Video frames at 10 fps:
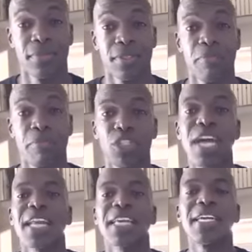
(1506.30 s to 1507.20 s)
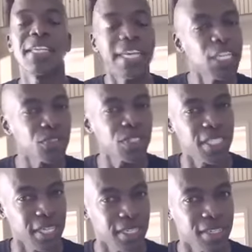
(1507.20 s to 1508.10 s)
but you got to get
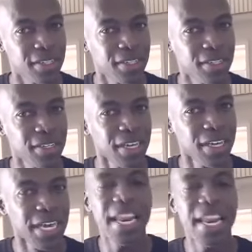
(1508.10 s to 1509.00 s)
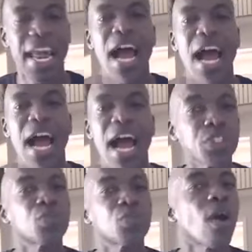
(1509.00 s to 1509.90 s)
interested in how
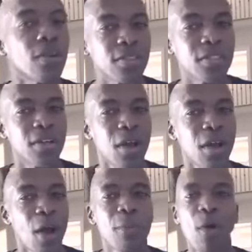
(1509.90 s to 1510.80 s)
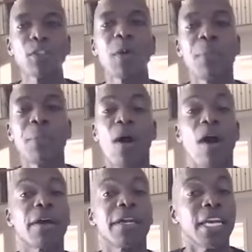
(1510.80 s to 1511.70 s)
interest works. Most people
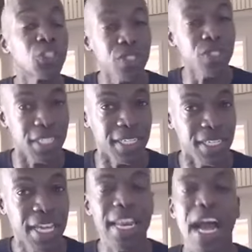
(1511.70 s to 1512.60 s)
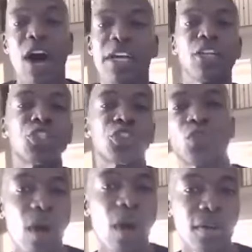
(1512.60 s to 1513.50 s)
aren't interested in how interest
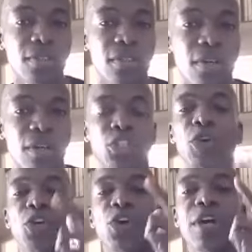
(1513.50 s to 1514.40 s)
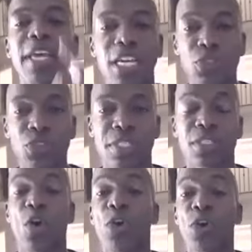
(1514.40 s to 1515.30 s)
works. So your interest
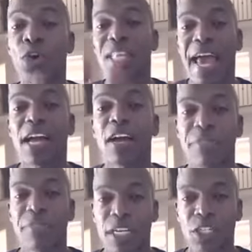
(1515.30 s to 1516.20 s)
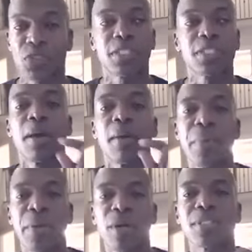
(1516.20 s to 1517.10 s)
or your lack of interest
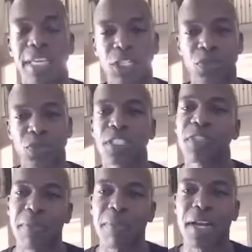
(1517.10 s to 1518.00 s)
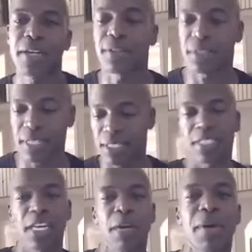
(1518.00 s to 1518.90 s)
builds interest for somebody else. Now
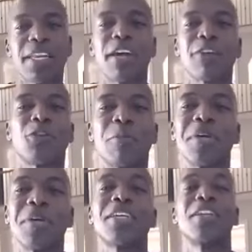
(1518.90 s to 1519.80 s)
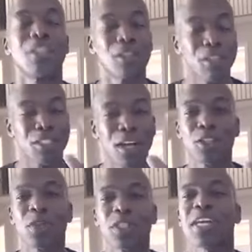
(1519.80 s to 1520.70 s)
just think about that for a minute. Little tongue
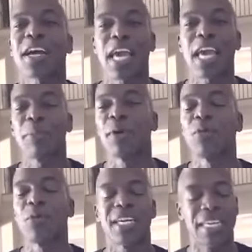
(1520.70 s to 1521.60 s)
twister I came up with